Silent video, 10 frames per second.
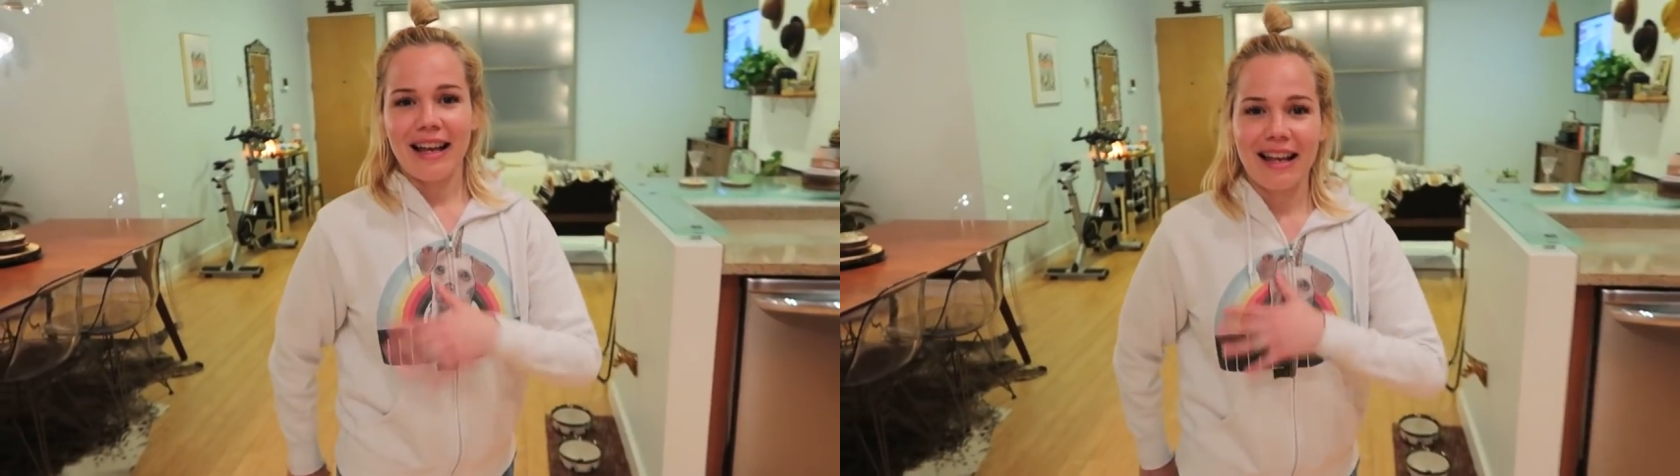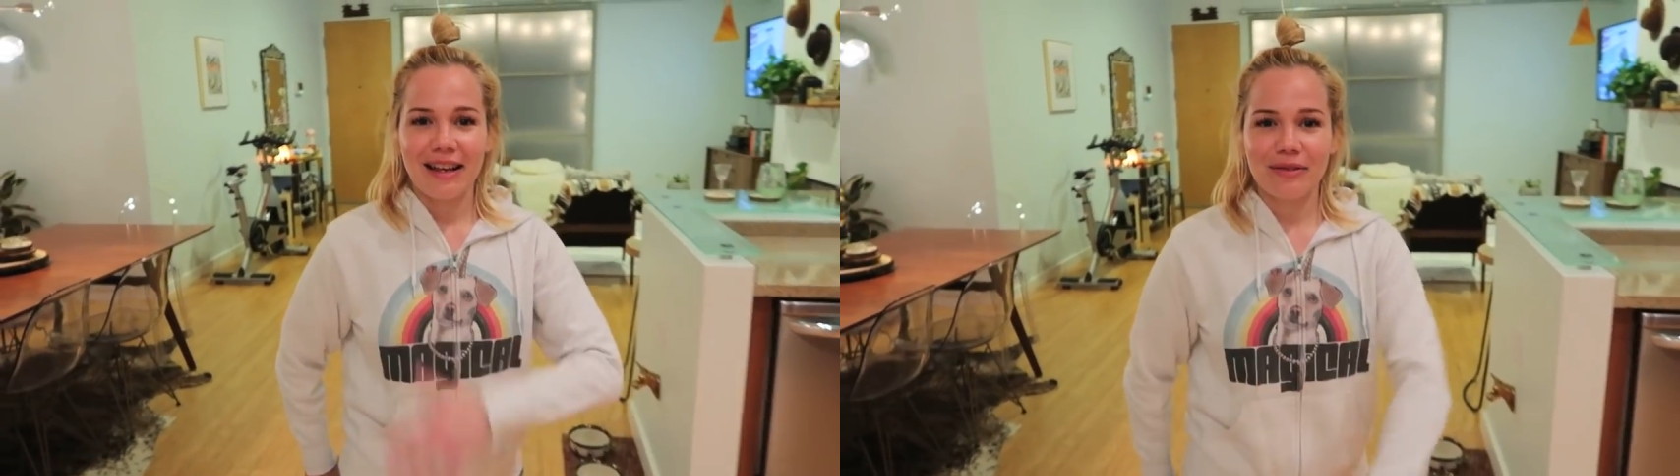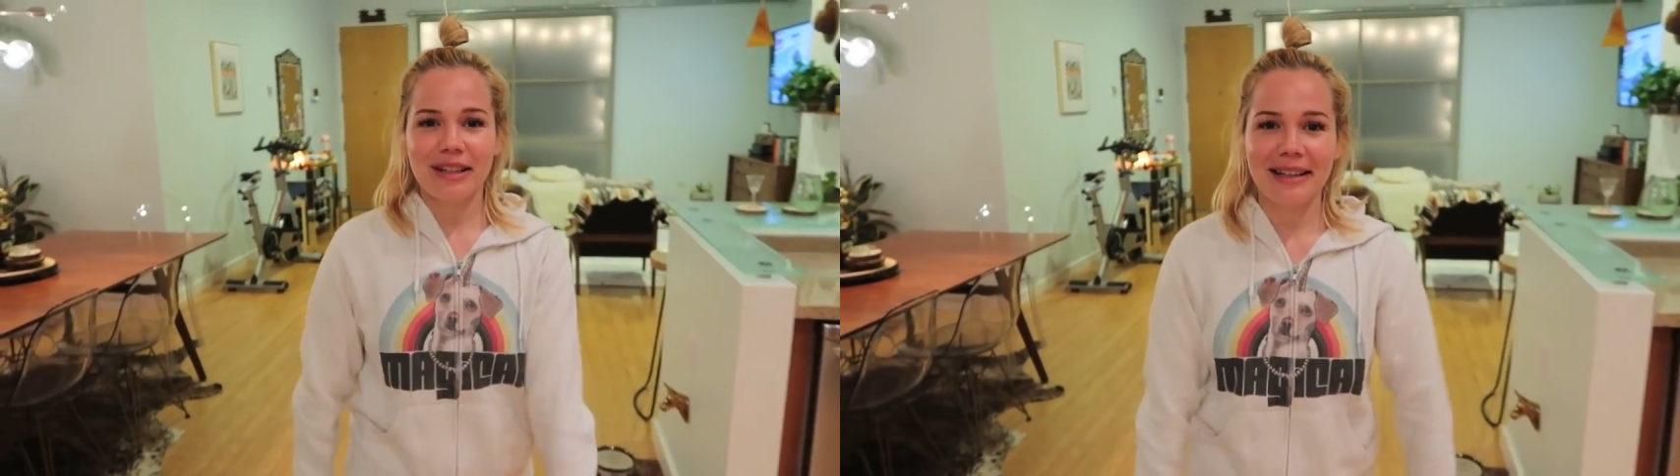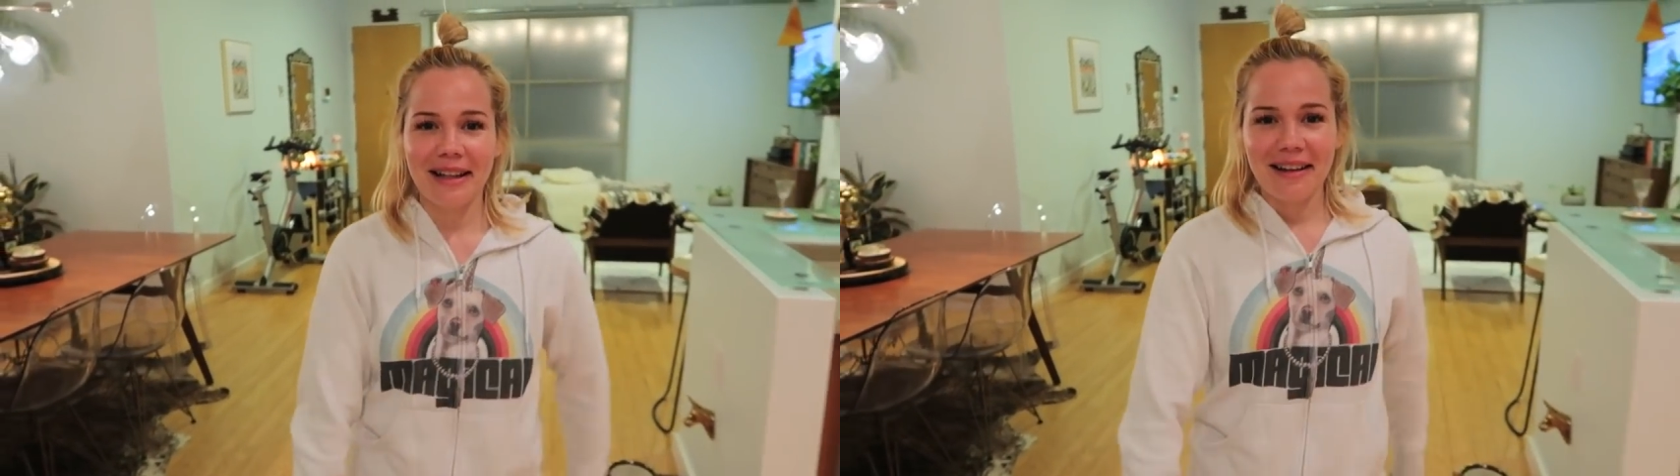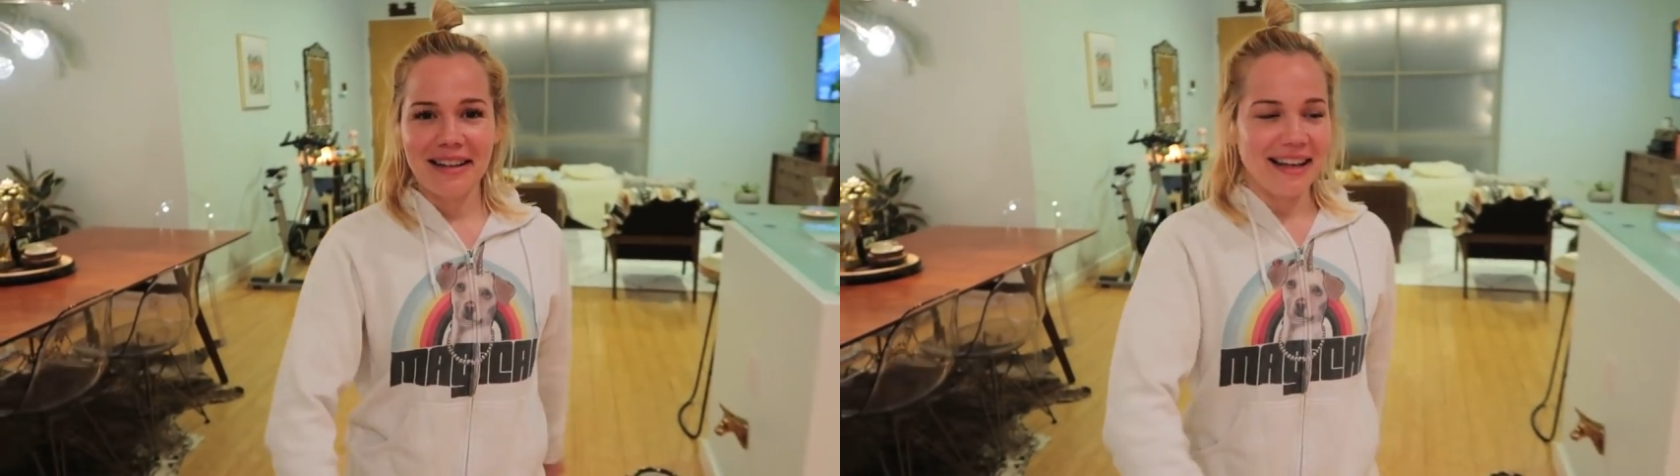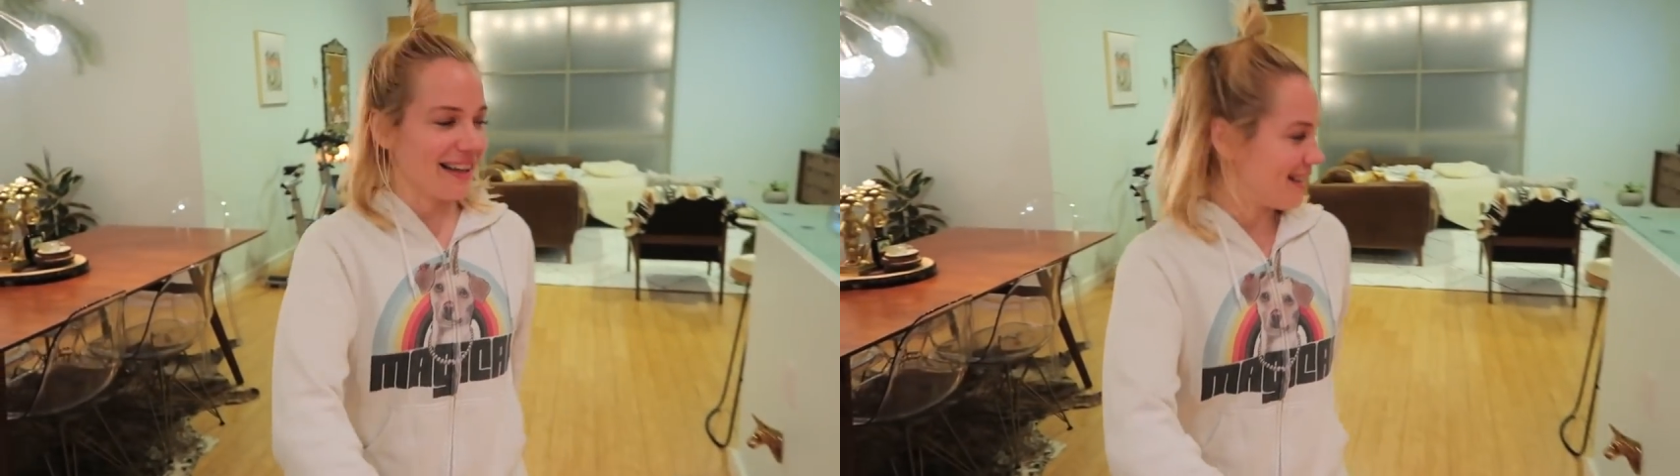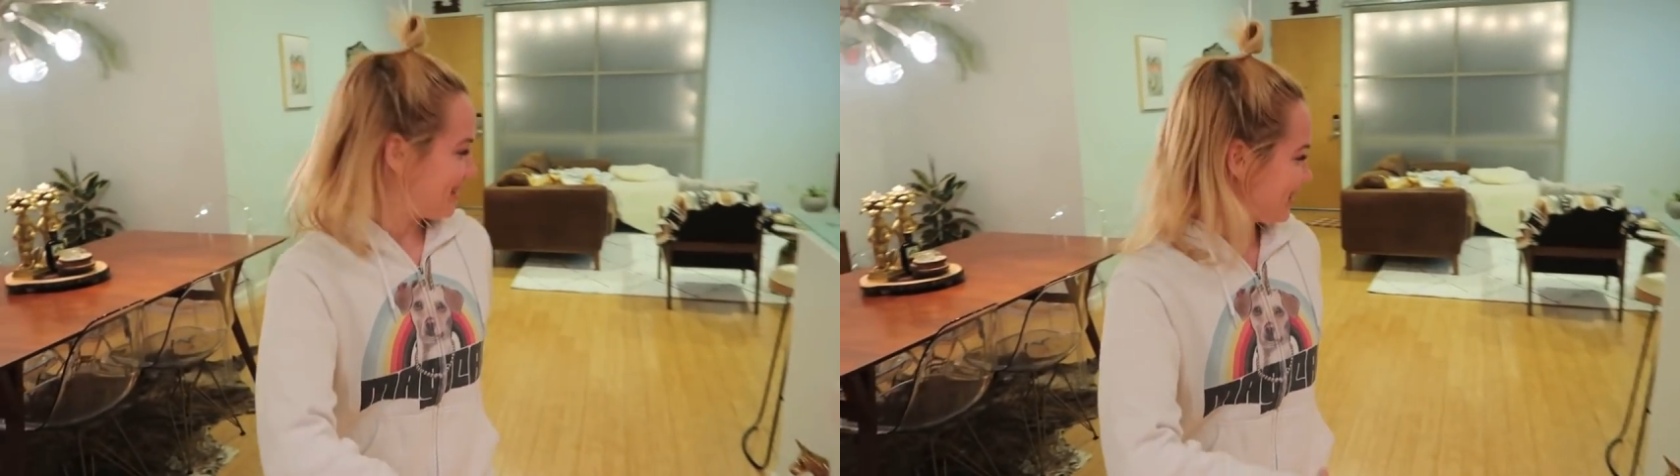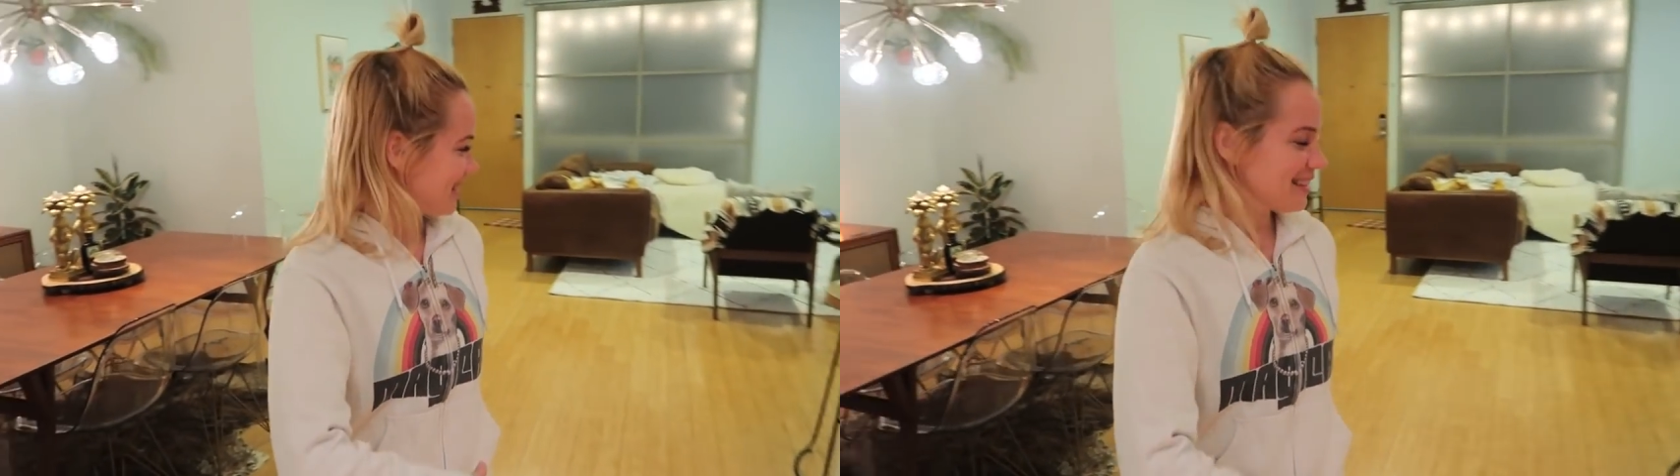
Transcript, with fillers: and really on edge.